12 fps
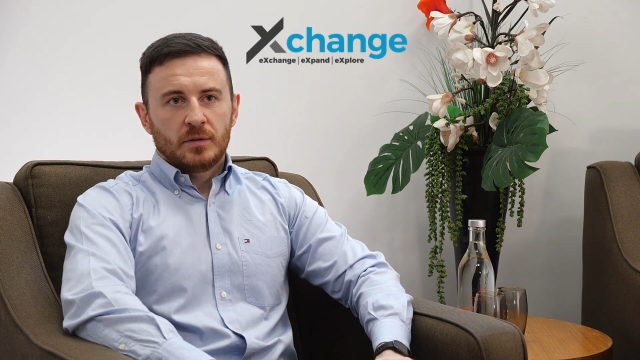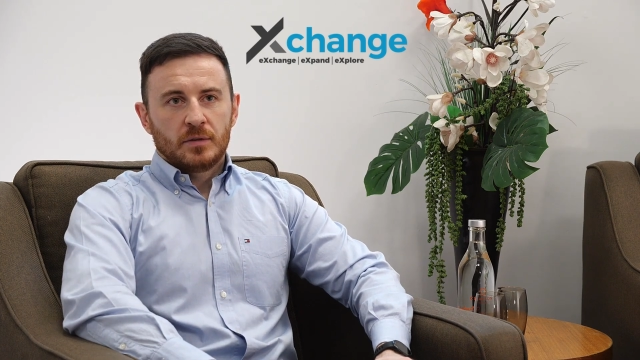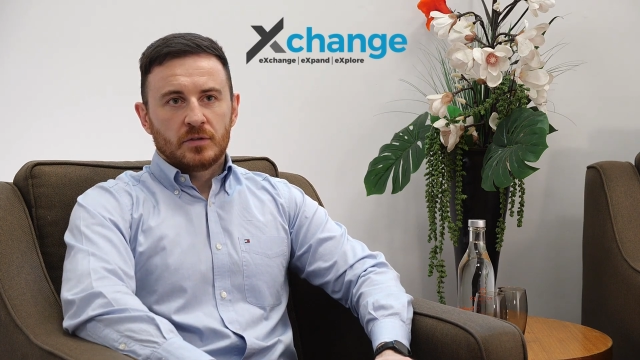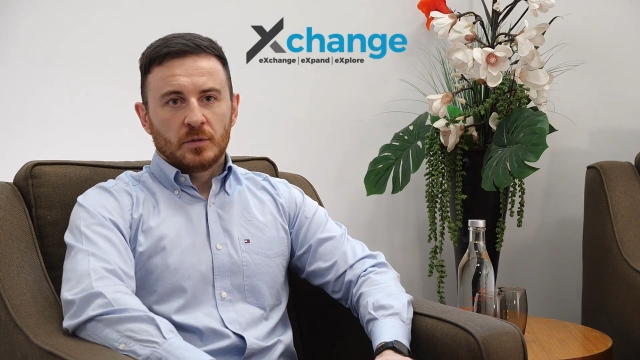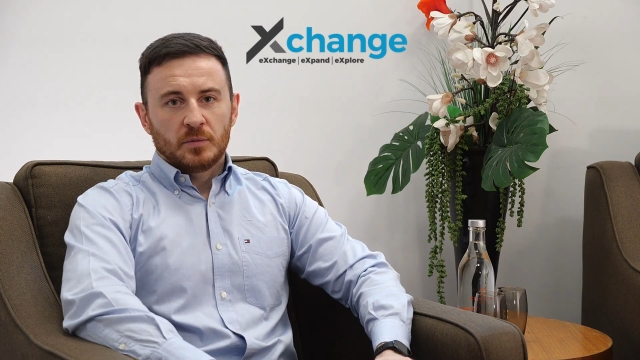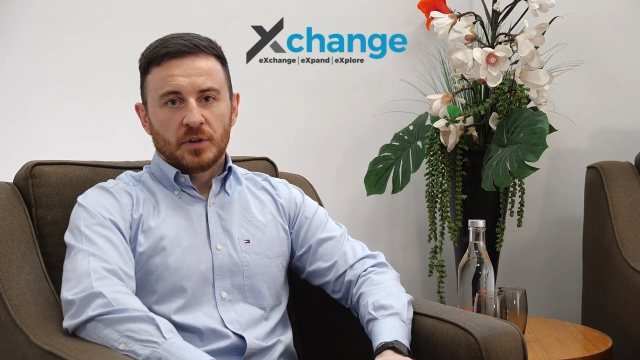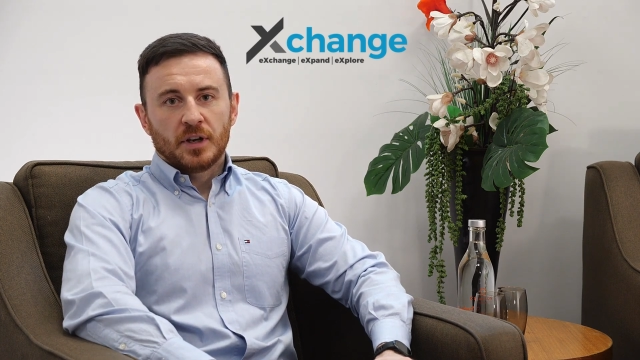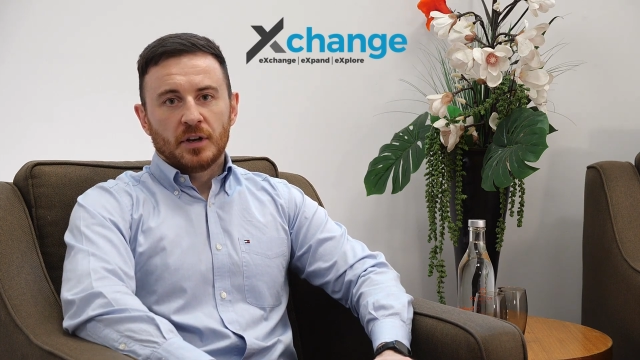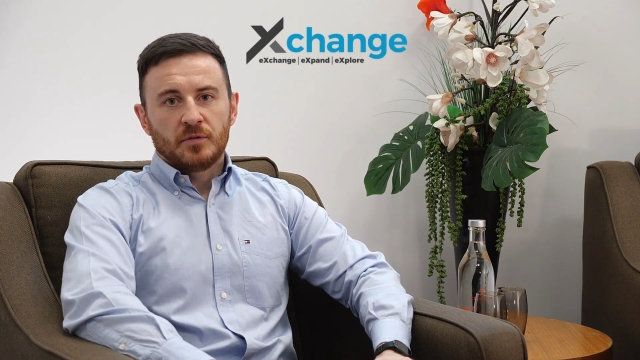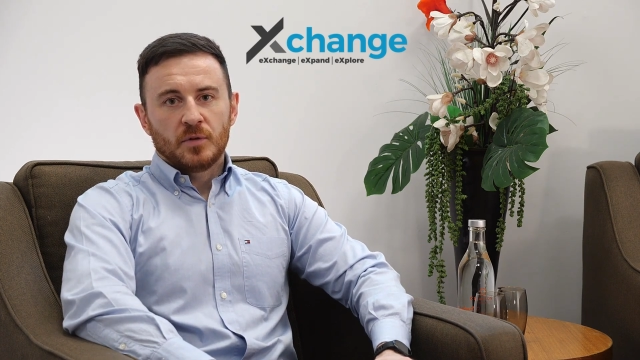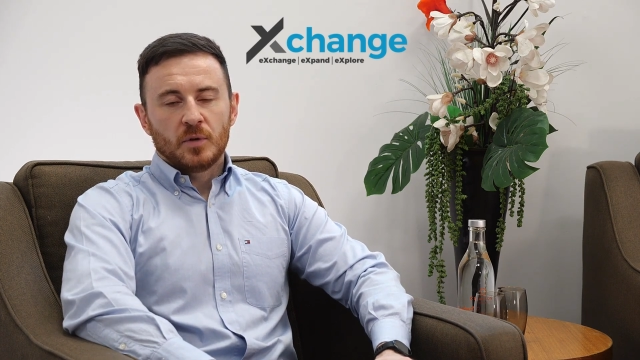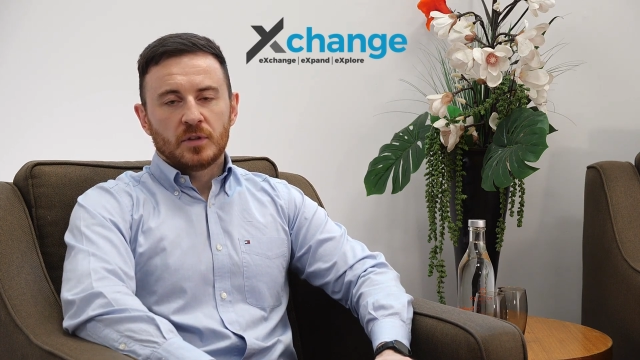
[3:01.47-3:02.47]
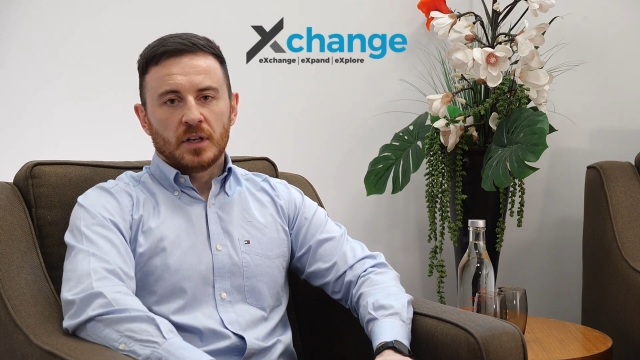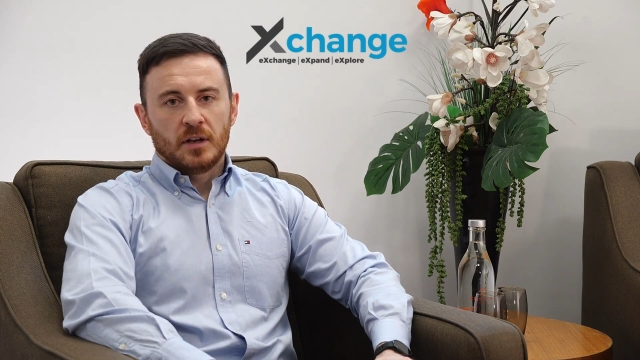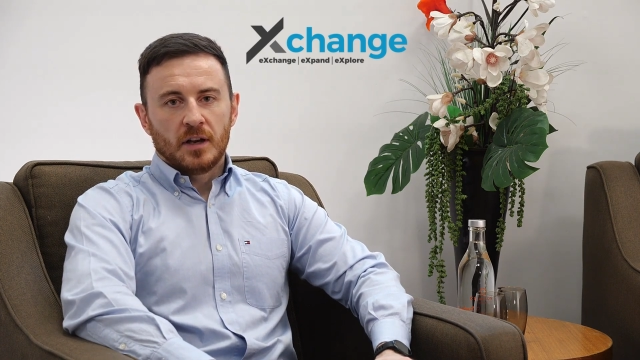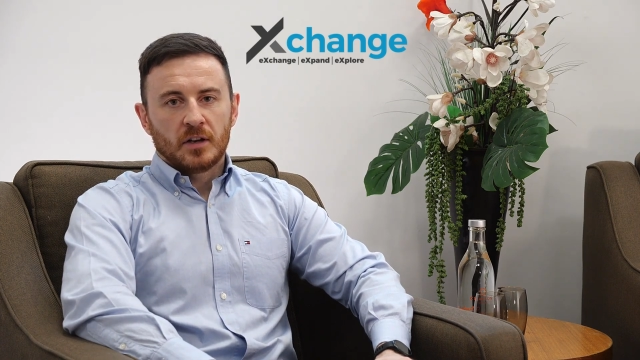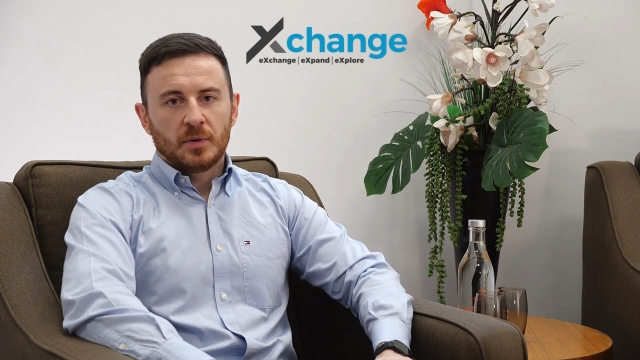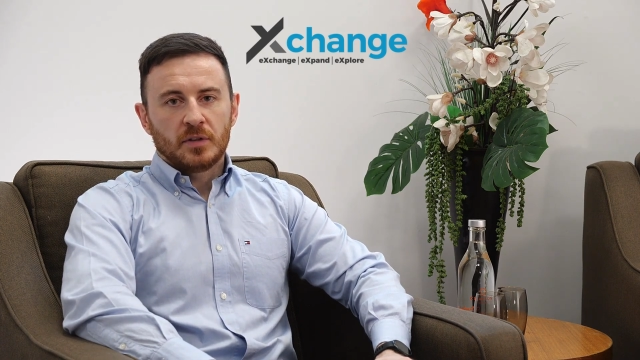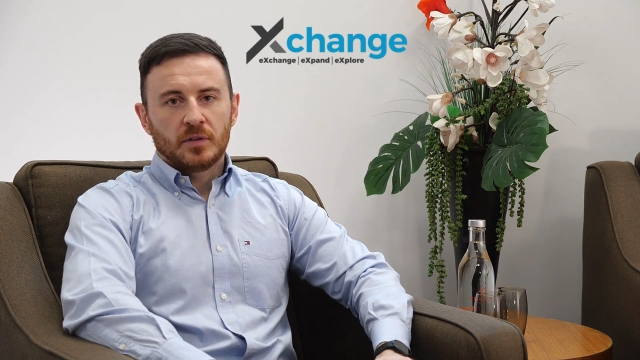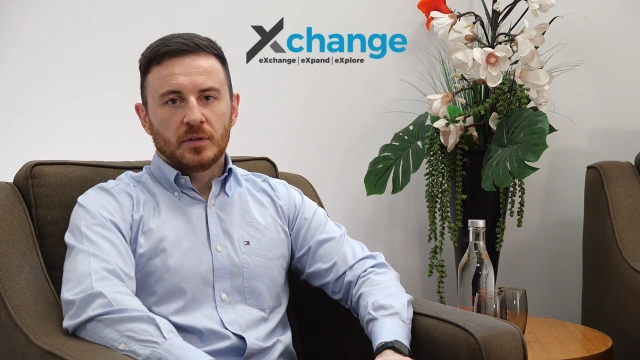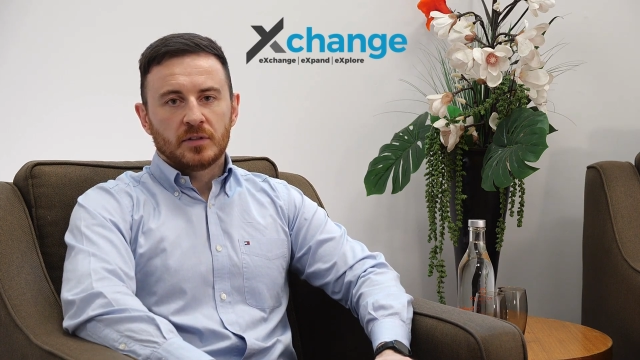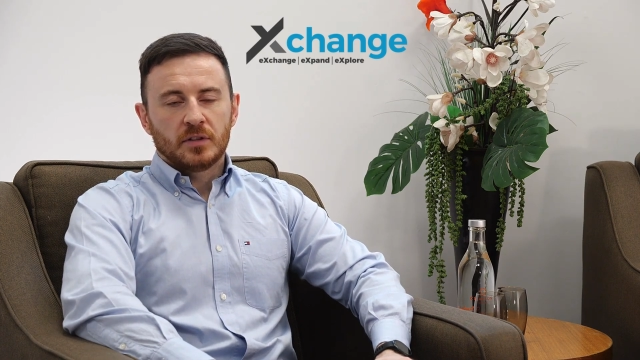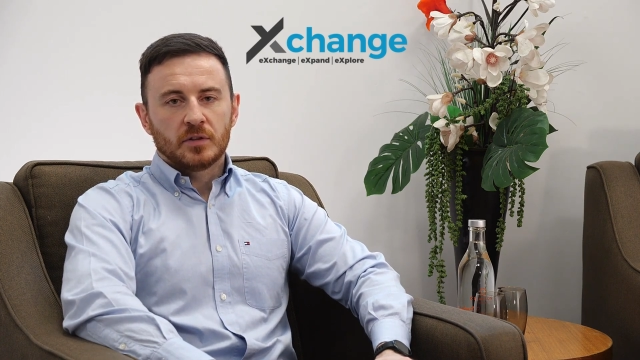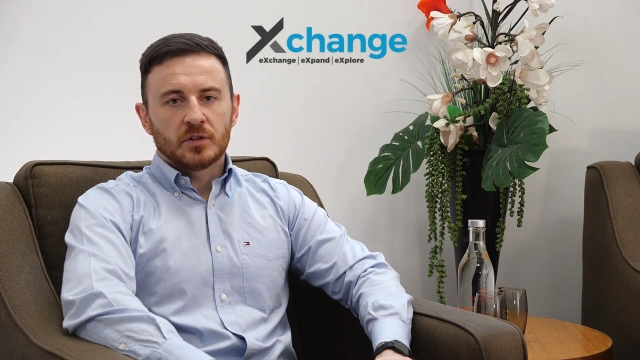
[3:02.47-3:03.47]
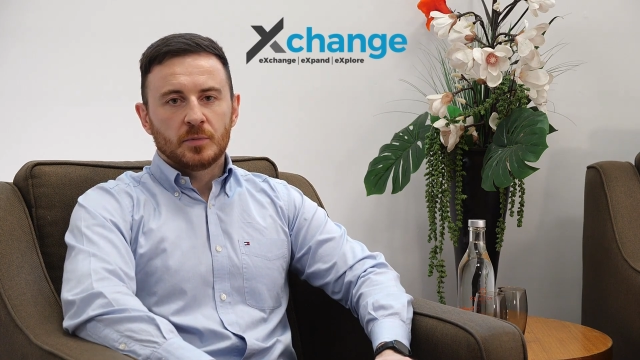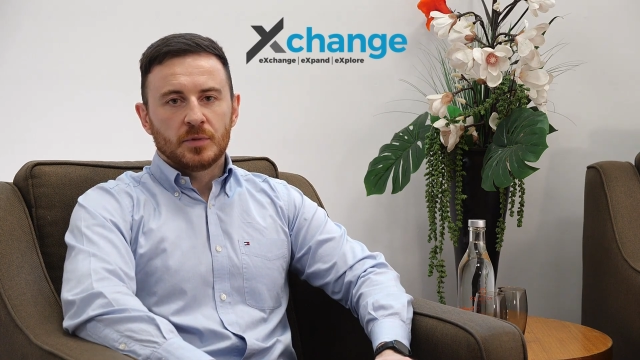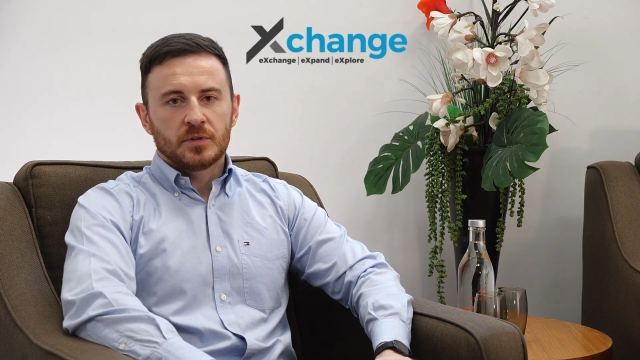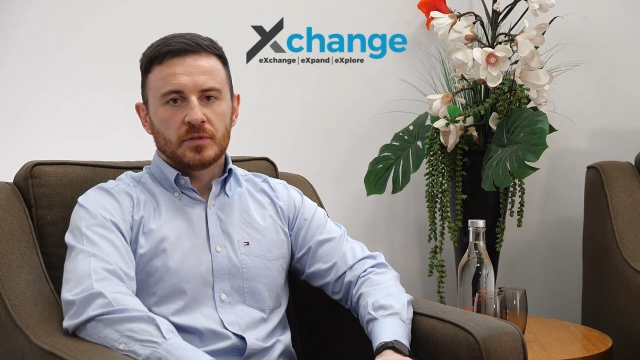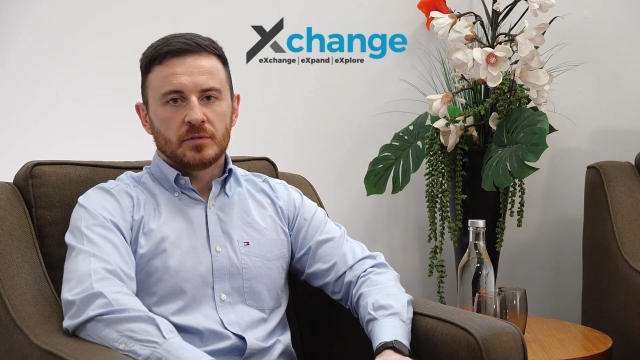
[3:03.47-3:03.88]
something I kind of focus on a lot when I talk to customers.